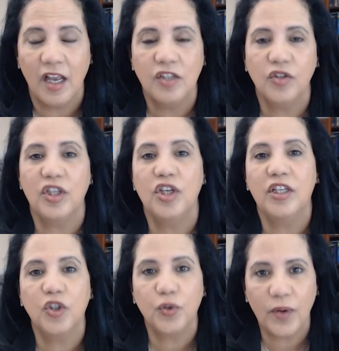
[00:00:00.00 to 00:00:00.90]
so that you
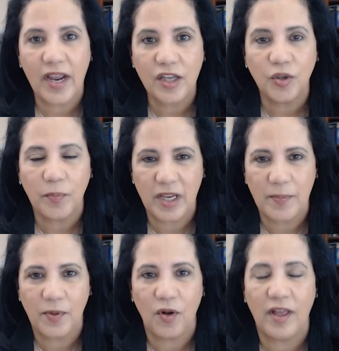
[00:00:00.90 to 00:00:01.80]
can train your
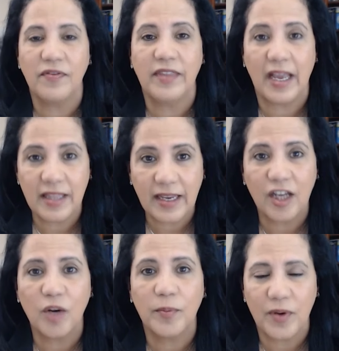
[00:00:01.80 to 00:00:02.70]
people and
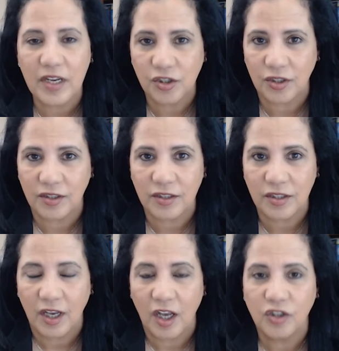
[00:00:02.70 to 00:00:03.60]
delegate operations